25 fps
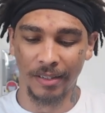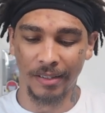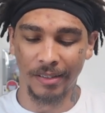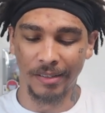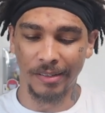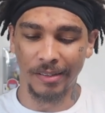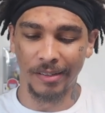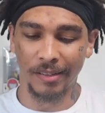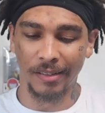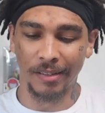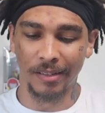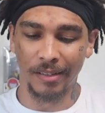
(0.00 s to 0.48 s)

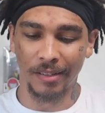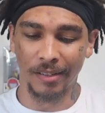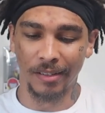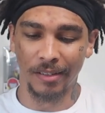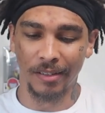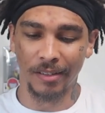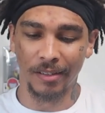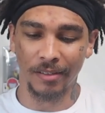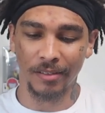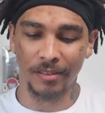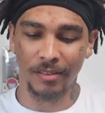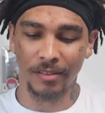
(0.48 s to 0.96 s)

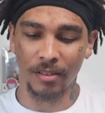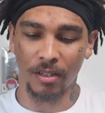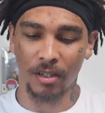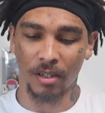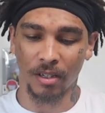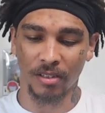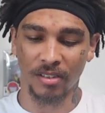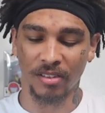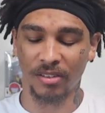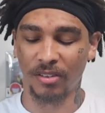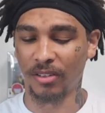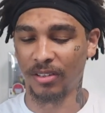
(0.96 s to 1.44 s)

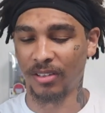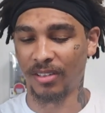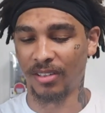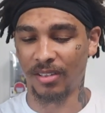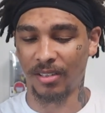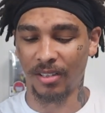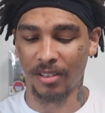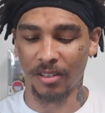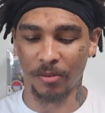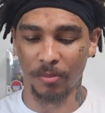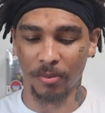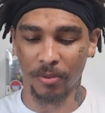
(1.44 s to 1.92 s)
Hawks stood
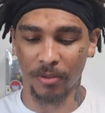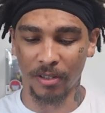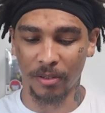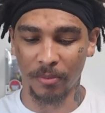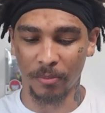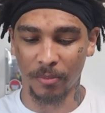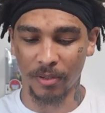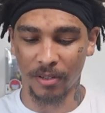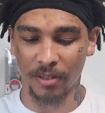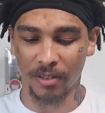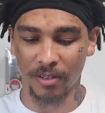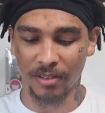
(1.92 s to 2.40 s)
still pretty
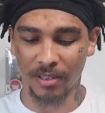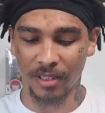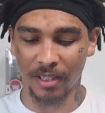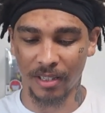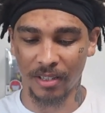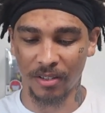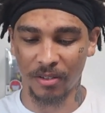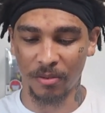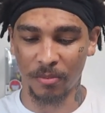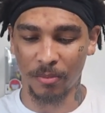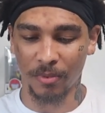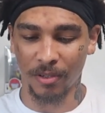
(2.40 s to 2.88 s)
much. They
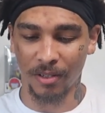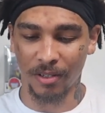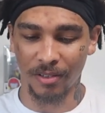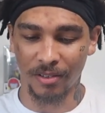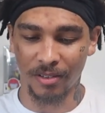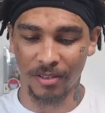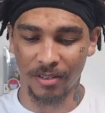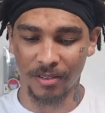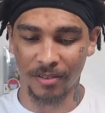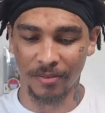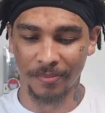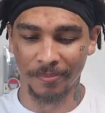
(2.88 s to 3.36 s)
didn't do
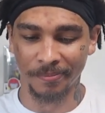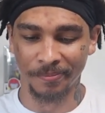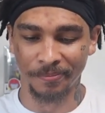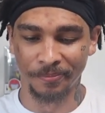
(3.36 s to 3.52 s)
much.